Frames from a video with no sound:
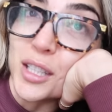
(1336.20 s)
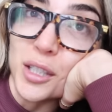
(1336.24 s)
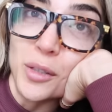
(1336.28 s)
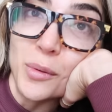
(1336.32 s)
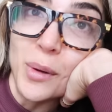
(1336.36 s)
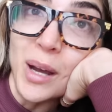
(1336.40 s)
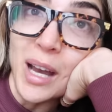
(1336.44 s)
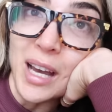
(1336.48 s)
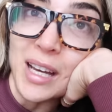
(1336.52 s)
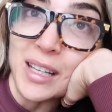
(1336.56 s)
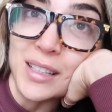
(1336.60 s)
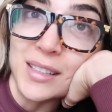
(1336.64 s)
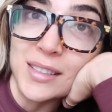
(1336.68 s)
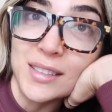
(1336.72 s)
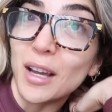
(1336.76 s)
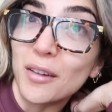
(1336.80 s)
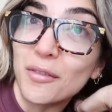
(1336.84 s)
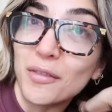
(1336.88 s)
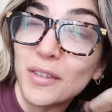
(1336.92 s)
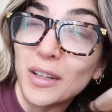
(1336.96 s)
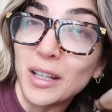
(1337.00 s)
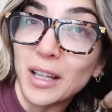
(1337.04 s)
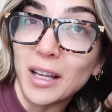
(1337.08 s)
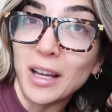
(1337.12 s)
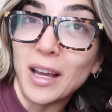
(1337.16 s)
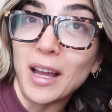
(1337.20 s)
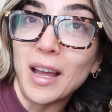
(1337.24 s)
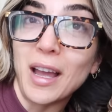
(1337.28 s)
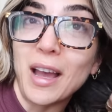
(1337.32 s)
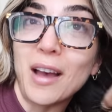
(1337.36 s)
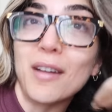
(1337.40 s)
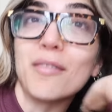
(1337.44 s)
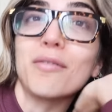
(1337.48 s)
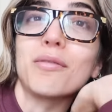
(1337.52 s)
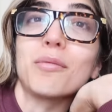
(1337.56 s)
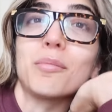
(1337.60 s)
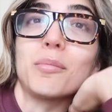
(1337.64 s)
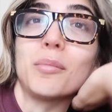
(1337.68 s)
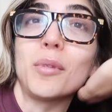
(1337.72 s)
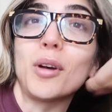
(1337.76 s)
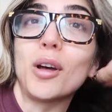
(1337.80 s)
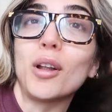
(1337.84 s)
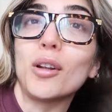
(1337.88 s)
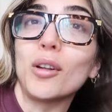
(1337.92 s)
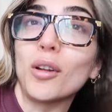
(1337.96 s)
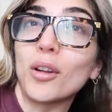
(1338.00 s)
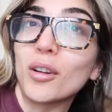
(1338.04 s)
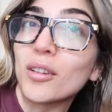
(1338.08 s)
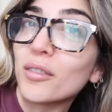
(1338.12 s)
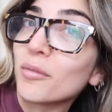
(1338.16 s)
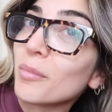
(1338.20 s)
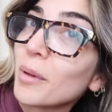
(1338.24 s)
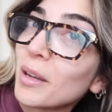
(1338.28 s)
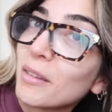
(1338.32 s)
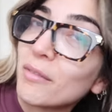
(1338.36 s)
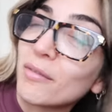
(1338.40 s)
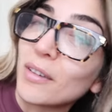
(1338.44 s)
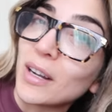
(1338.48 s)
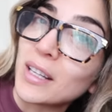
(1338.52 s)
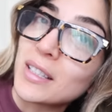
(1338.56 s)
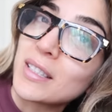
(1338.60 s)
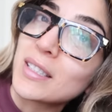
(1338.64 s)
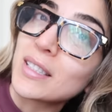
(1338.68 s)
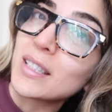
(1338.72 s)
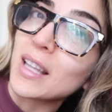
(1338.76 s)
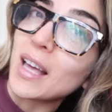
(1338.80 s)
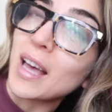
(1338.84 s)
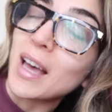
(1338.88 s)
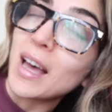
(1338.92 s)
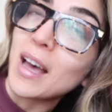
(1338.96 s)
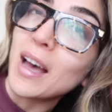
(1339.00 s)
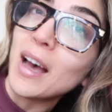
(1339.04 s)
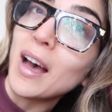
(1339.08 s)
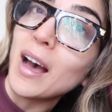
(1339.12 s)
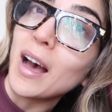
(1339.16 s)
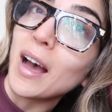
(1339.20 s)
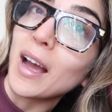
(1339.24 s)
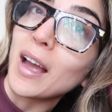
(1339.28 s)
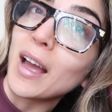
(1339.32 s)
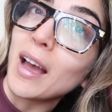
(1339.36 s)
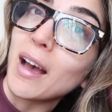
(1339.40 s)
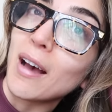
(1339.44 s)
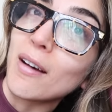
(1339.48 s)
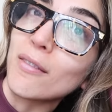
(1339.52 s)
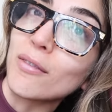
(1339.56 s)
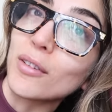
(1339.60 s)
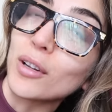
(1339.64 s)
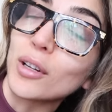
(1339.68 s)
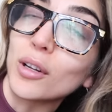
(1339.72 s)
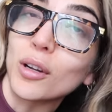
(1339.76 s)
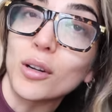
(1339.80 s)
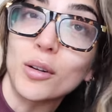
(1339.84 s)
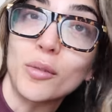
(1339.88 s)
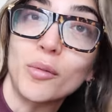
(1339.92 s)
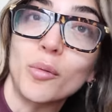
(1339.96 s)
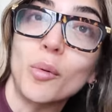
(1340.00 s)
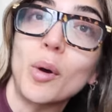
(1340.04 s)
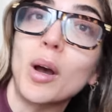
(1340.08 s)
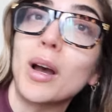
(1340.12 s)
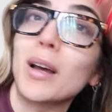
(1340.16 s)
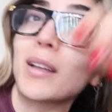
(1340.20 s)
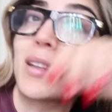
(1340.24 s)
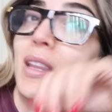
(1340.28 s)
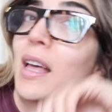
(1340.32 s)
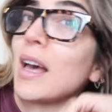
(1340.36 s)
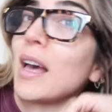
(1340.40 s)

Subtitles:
the US. I feel like I have a lot of my friends there. I have a lot of work